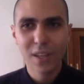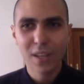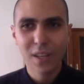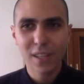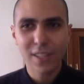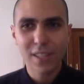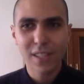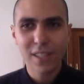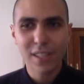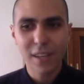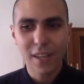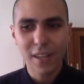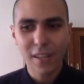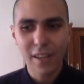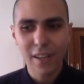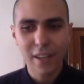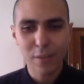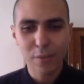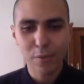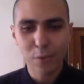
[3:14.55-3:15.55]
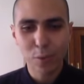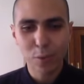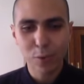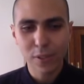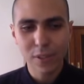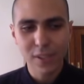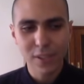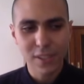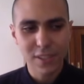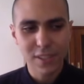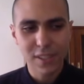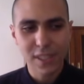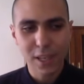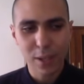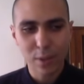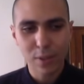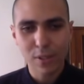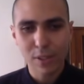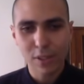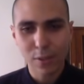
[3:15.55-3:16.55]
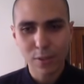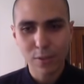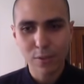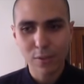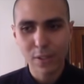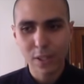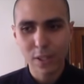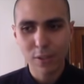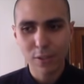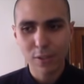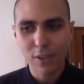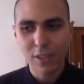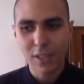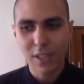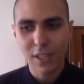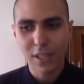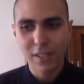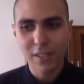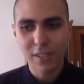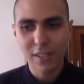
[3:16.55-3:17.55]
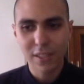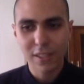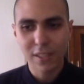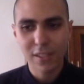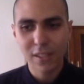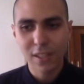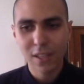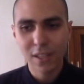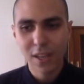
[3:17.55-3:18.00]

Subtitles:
And then I fall in this doubt, sort of doubts, and then,